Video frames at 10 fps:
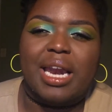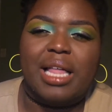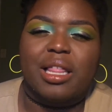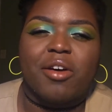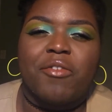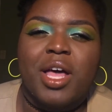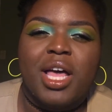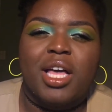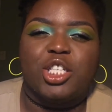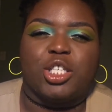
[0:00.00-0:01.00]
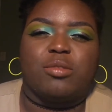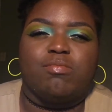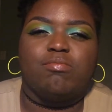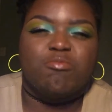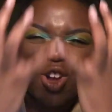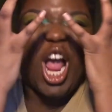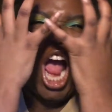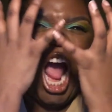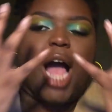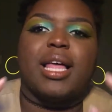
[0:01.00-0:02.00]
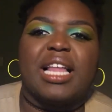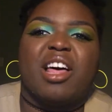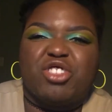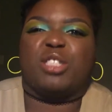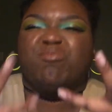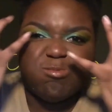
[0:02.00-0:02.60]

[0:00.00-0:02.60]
I love just, like I love just,